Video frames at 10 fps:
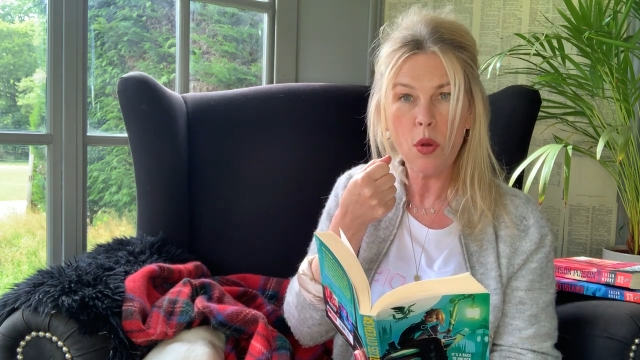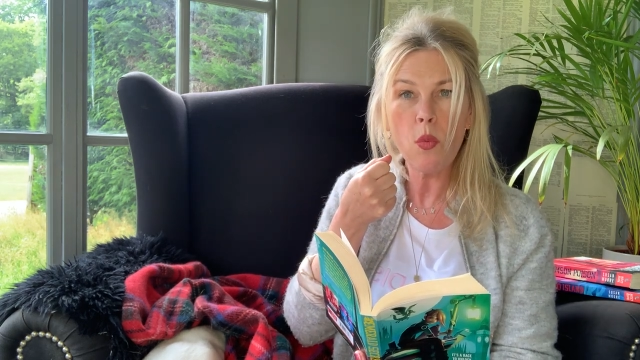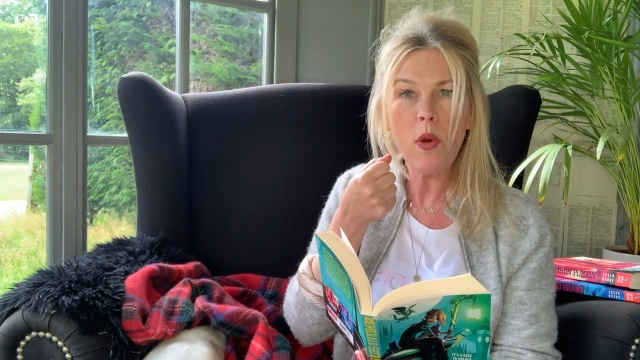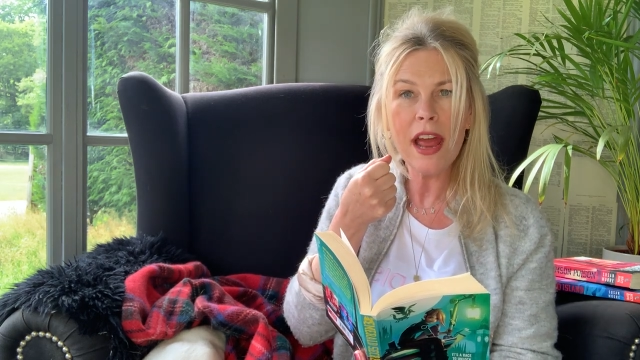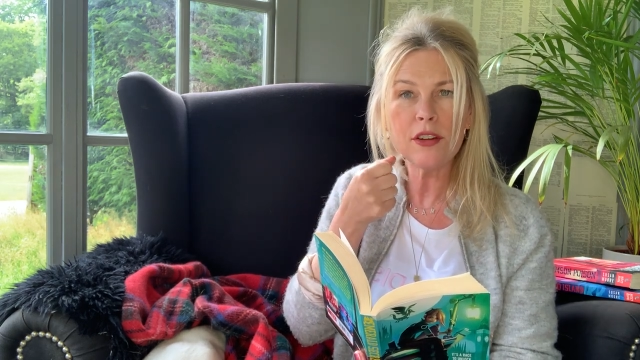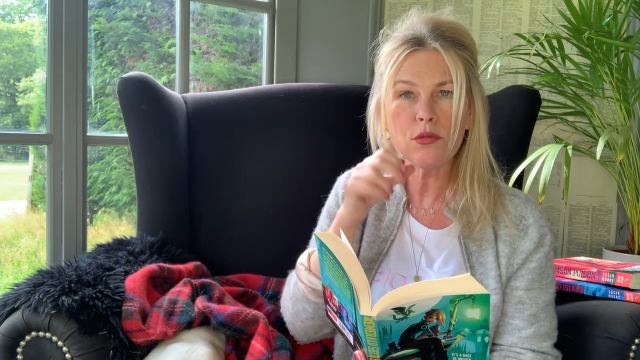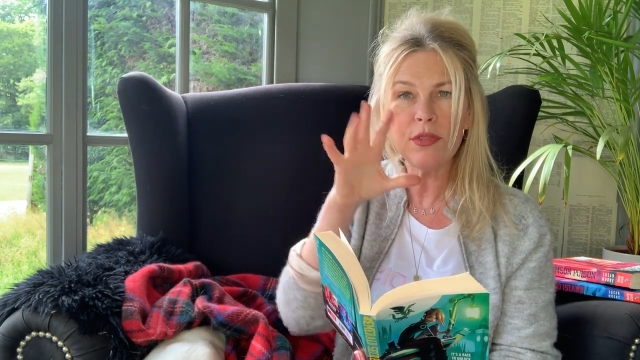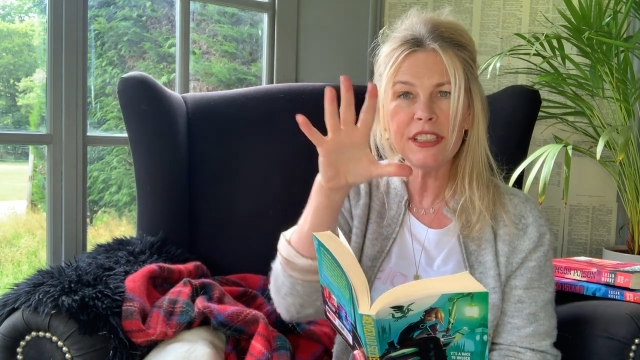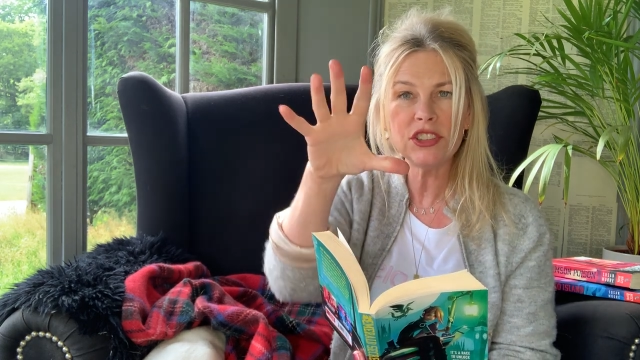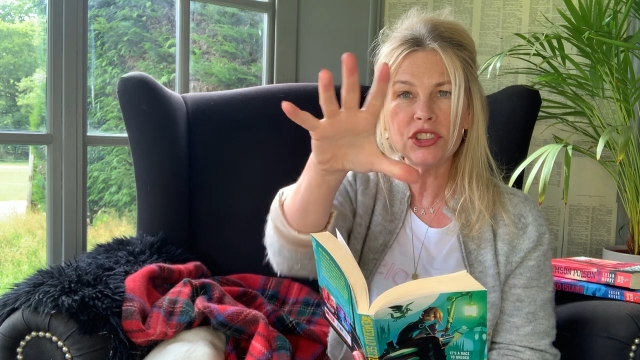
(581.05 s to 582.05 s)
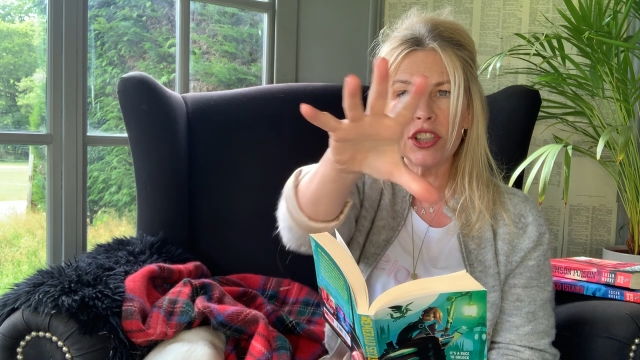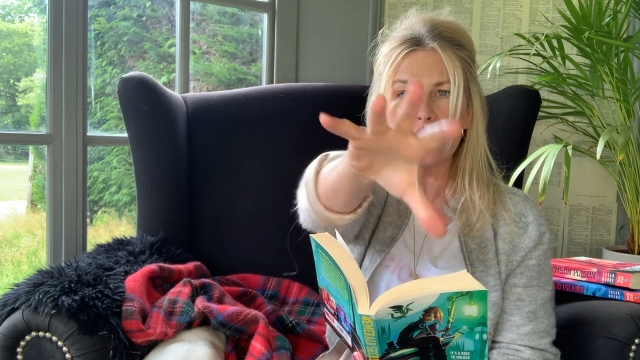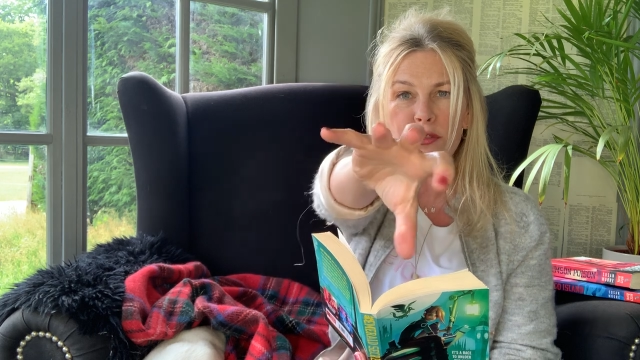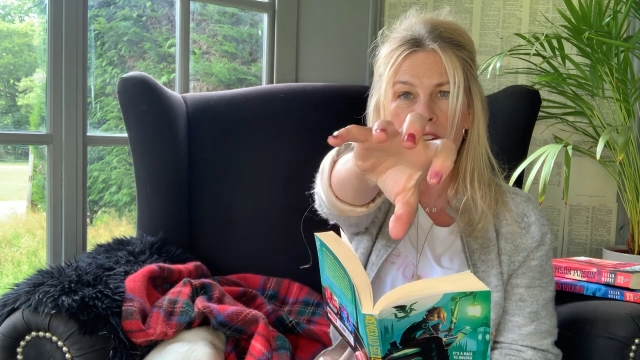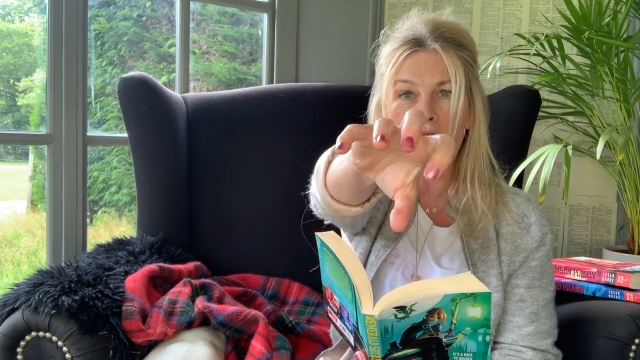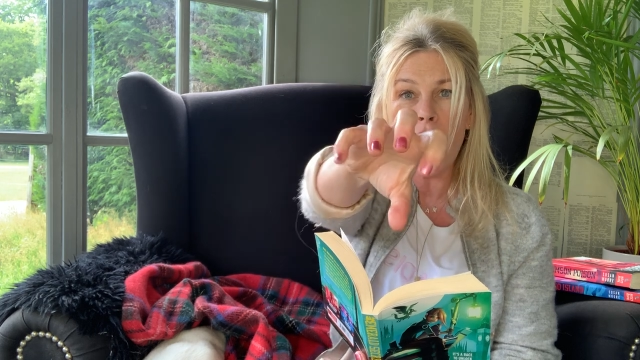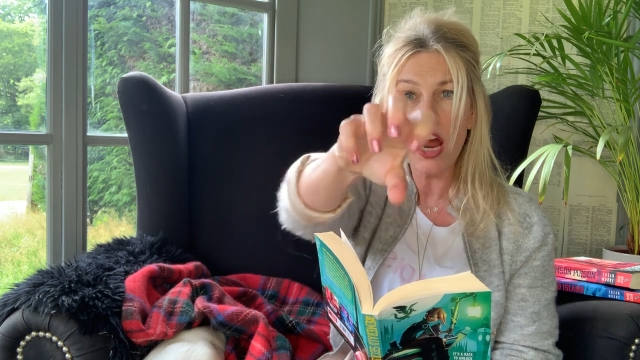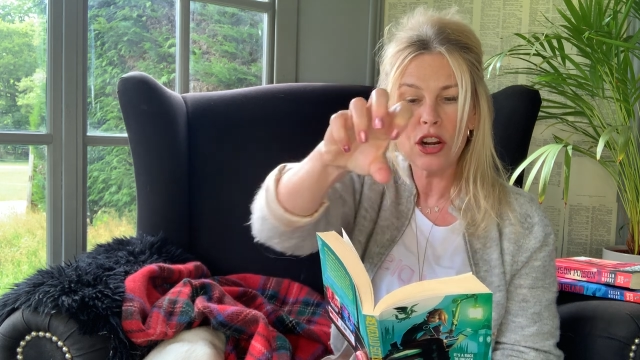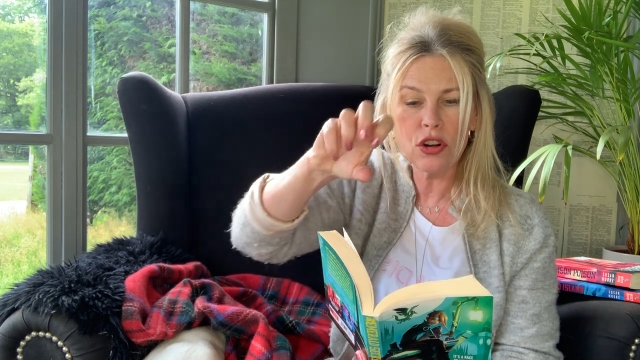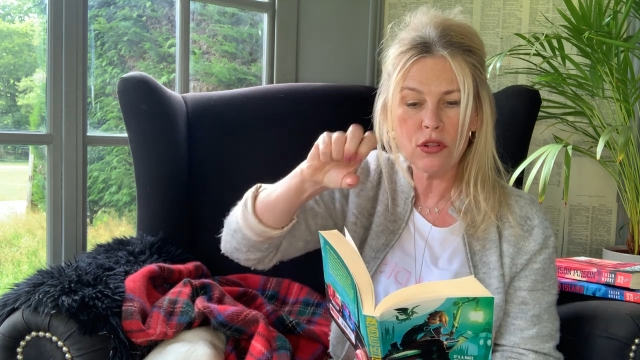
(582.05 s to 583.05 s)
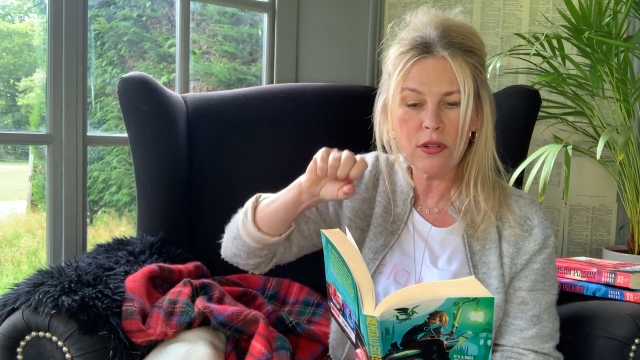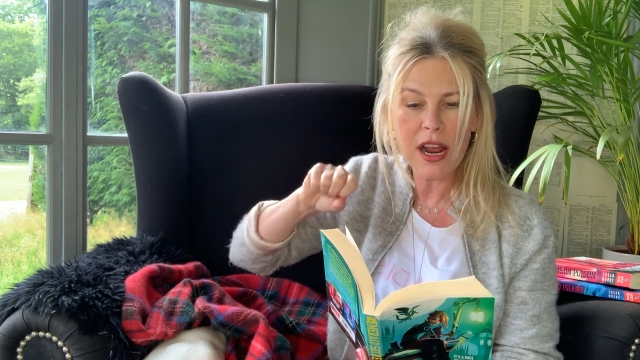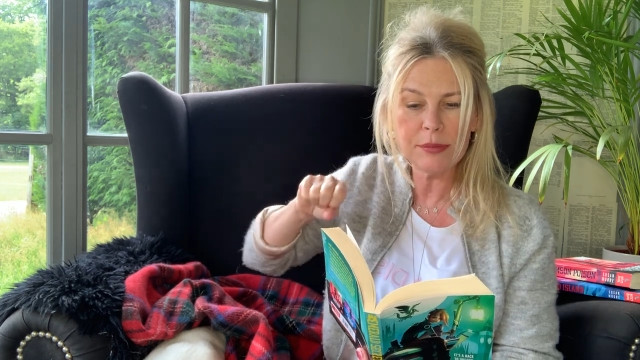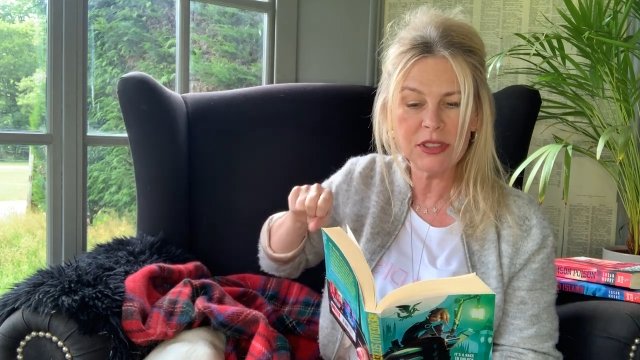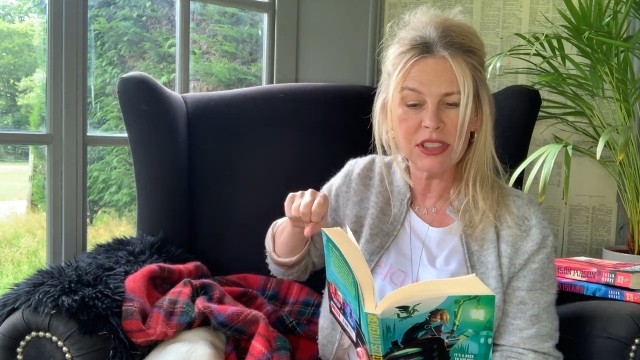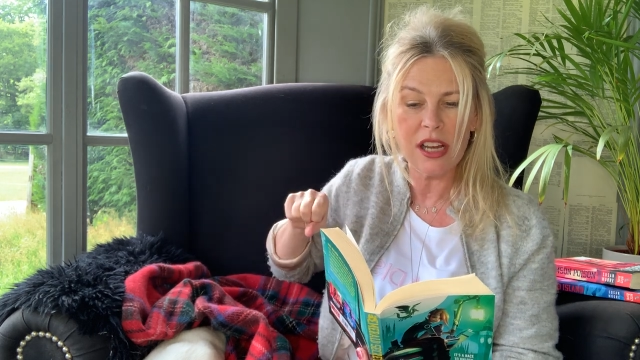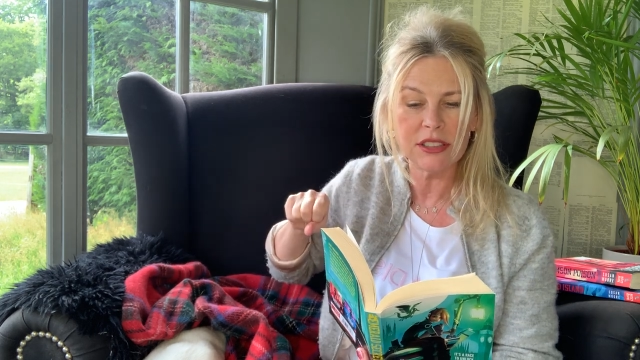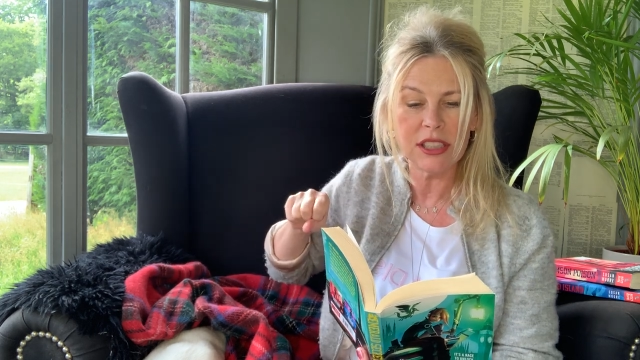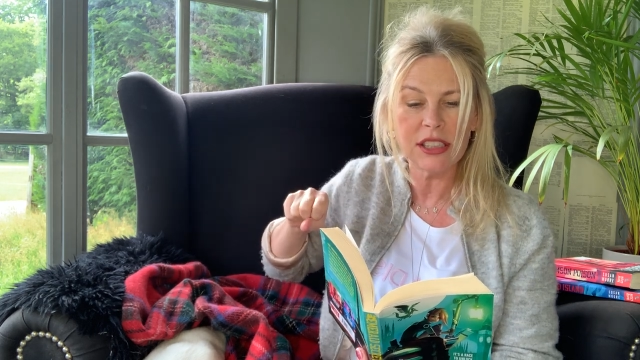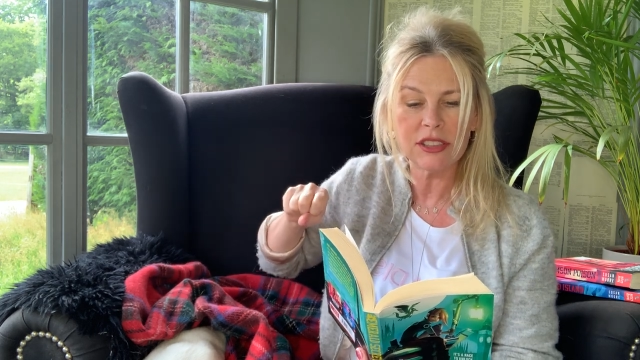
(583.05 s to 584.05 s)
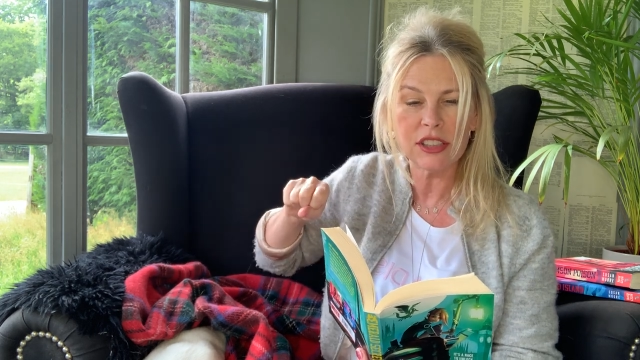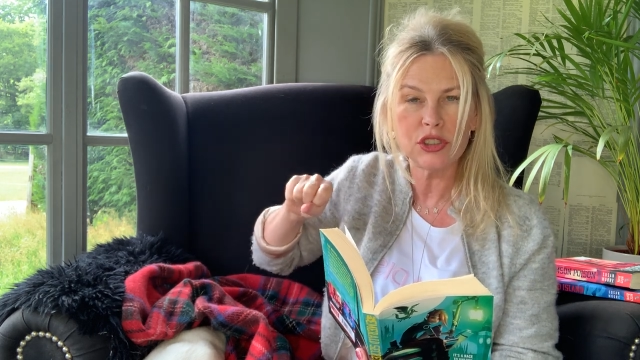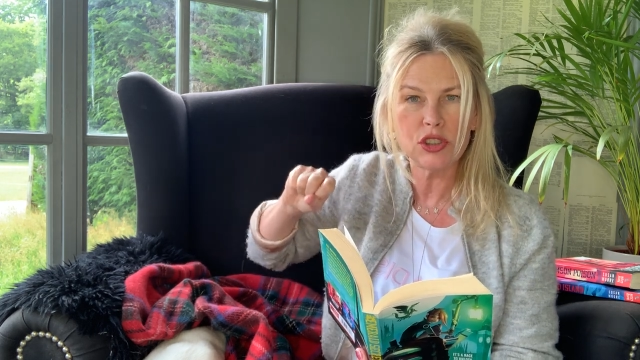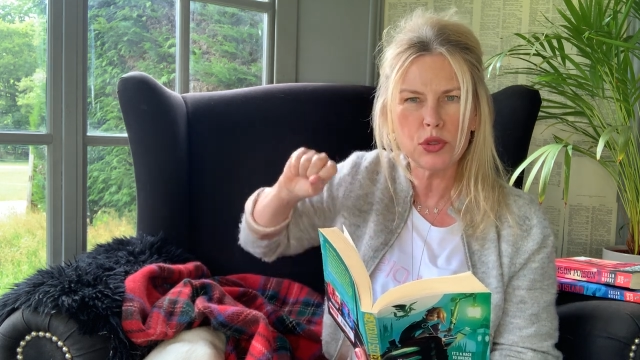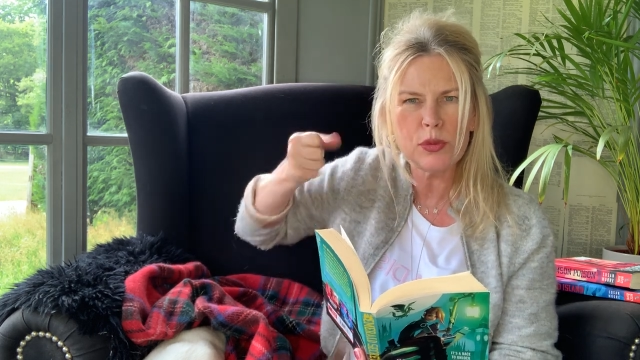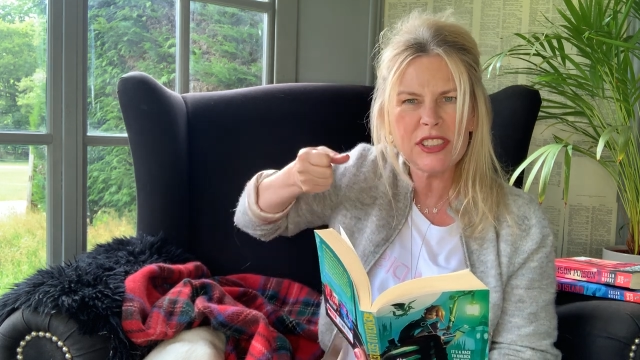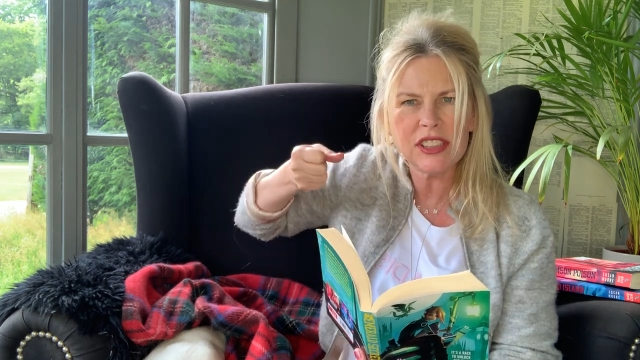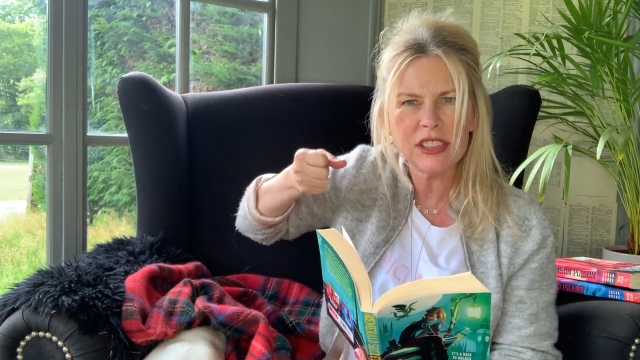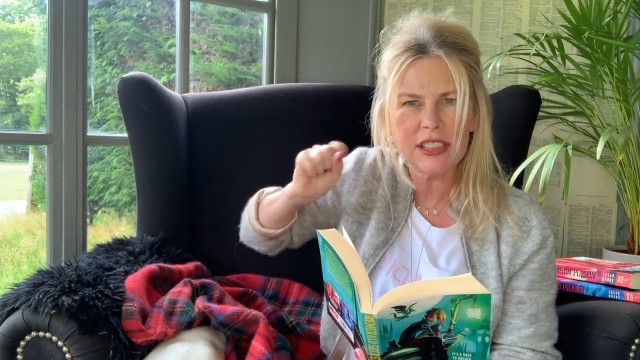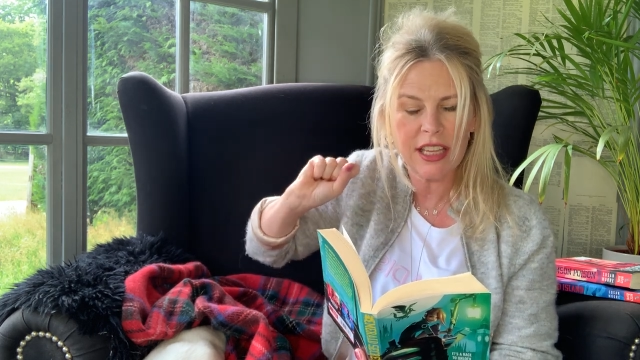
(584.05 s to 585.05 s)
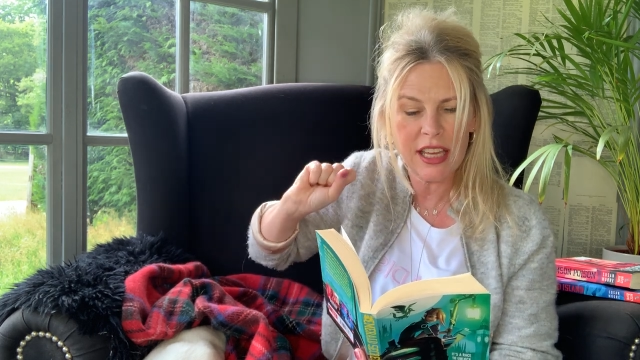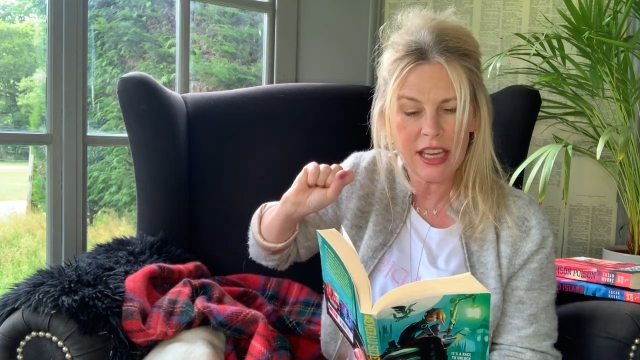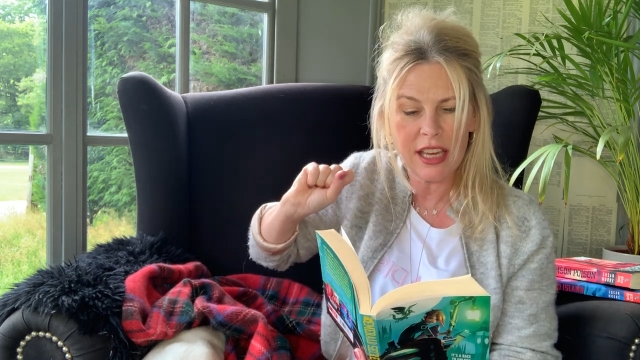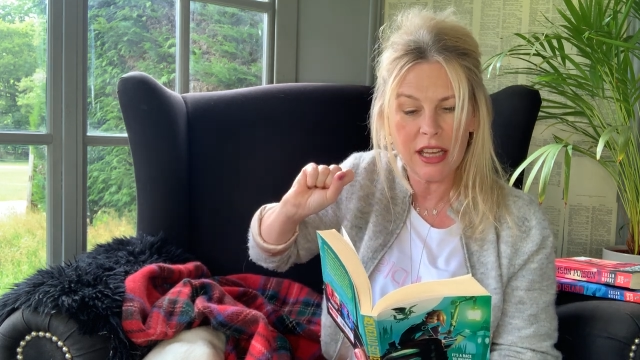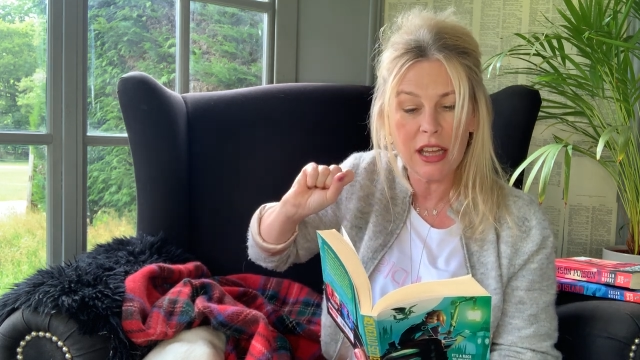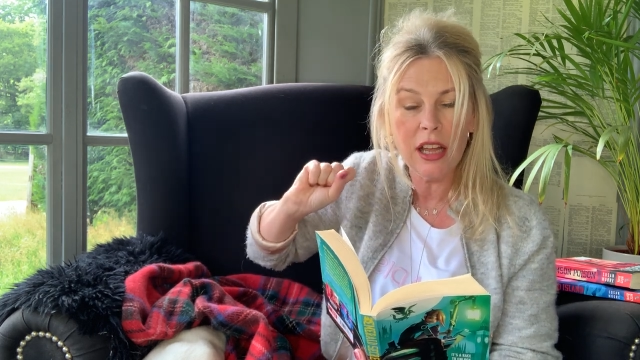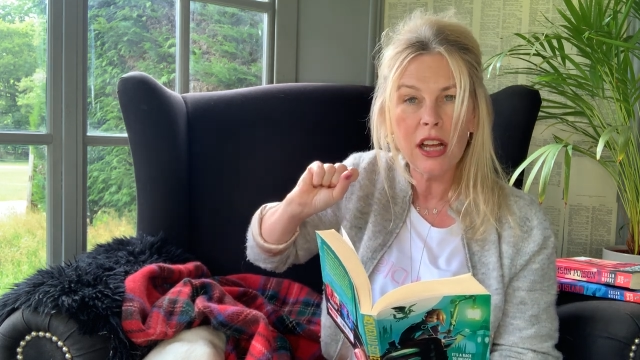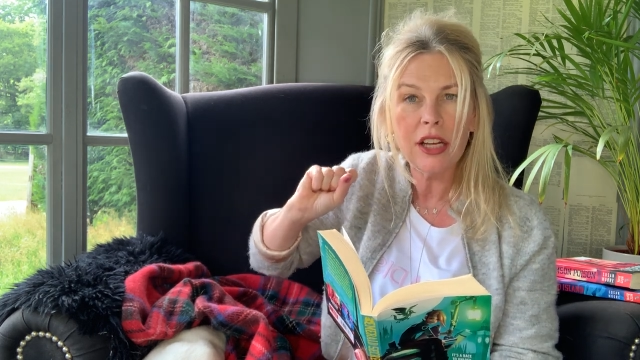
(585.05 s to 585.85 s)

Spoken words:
Wen reached over, grabbed Nutnut and twisted the ear,